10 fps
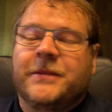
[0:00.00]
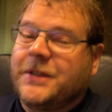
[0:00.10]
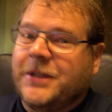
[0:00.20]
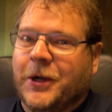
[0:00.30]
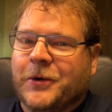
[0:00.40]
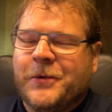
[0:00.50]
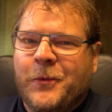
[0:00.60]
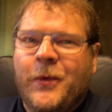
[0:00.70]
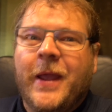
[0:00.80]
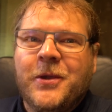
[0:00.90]
So
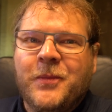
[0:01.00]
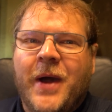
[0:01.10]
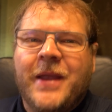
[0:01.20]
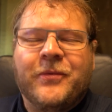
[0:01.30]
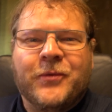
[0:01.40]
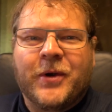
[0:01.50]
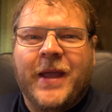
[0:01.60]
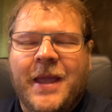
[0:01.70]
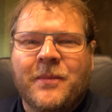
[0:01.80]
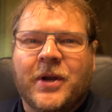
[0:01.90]
when you buy a
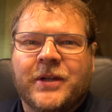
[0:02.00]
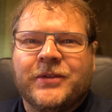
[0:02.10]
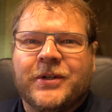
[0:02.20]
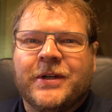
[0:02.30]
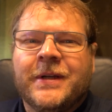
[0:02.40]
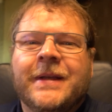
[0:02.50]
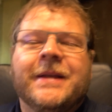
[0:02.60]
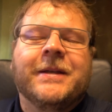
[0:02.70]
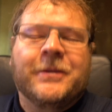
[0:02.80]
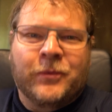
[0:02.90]
4K monitor,
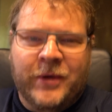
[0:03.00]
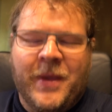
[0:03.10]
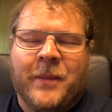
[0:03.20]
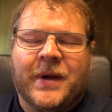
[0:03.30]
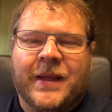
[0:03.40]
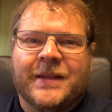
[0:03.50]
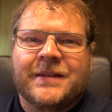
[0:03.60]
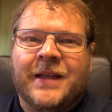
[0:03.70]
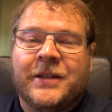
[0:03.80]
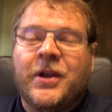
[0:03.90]
remember
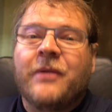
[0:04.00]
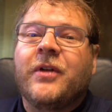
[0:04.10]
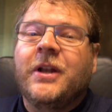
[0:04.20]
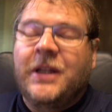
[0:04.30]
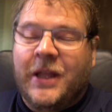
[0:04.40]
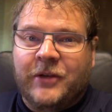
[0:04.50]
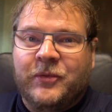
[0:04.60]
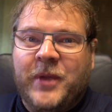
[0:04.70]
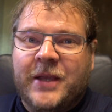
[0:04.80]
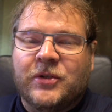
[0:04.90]
that you have a lot
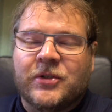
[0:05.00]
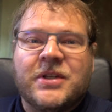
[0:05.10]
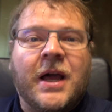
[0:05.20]
of pixels.